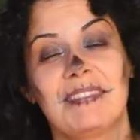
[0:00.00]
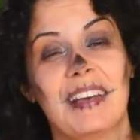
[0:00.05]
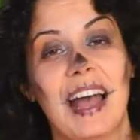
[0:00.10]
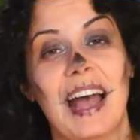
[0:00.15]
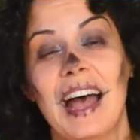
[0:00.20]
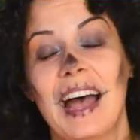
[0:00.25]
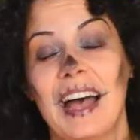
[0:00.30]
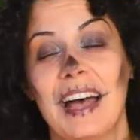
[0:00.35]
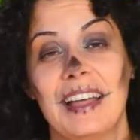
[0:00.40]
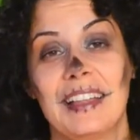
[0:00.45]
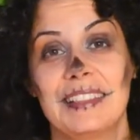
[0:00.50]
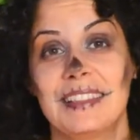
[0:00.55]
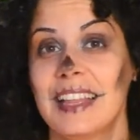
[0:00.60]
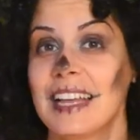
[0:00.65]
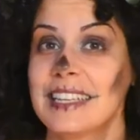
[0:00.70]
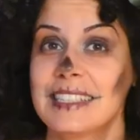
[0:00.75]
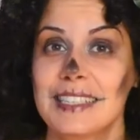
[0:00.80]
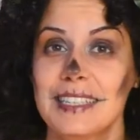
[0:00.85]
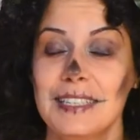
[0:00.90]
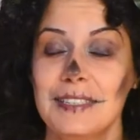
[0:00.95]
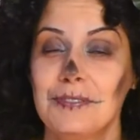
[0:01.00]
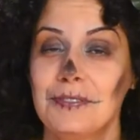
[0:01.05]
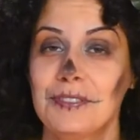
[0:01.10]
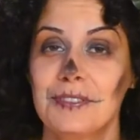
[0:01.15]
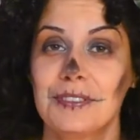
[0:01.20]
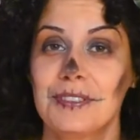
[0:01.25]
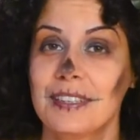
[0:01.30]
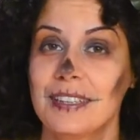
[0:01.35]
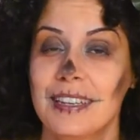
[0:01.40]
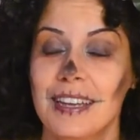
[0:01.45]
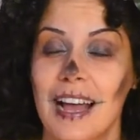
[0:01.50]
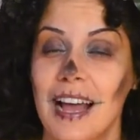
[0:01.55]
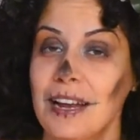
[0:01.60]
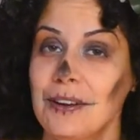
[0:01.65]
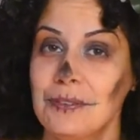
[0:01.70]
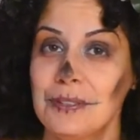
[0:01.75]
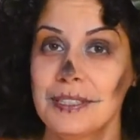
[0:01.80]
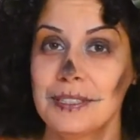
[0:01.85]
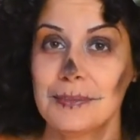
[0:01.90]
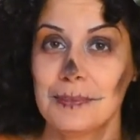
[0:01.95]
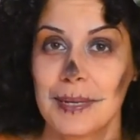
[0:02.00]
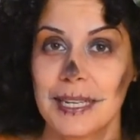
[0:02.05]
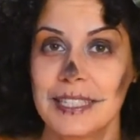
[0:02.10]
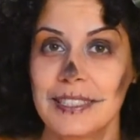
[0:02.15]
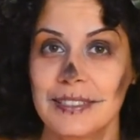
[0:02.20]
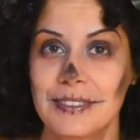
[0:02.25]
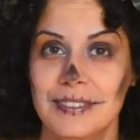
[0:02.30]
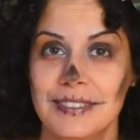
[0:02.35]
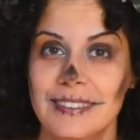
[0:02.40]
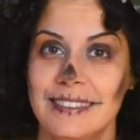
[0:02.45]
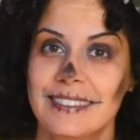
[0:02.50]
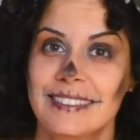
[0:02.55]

And that's it for the Halloween special.